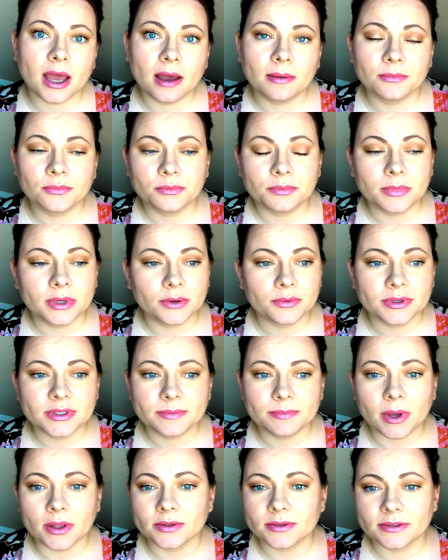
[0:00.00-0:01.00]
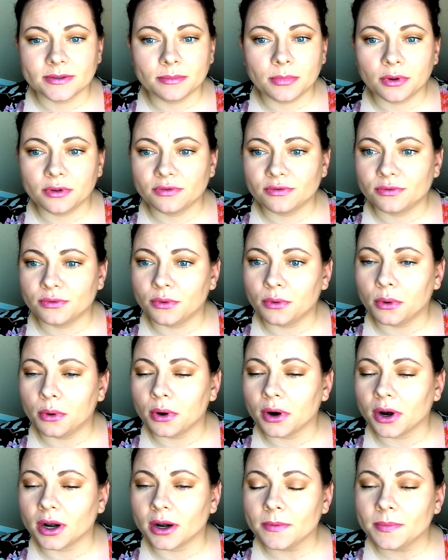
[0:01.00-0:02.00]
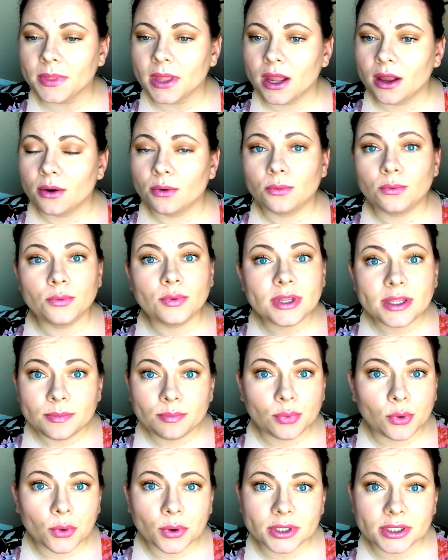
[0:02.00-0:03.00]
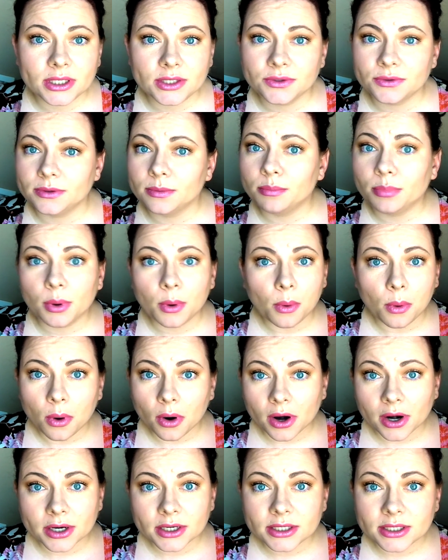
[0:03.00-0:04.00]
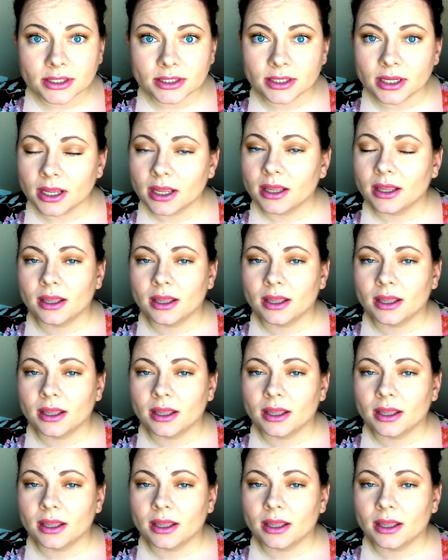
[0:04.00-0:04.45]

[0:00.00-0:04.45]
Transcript: I'm uh, responsible for reporting to the boards,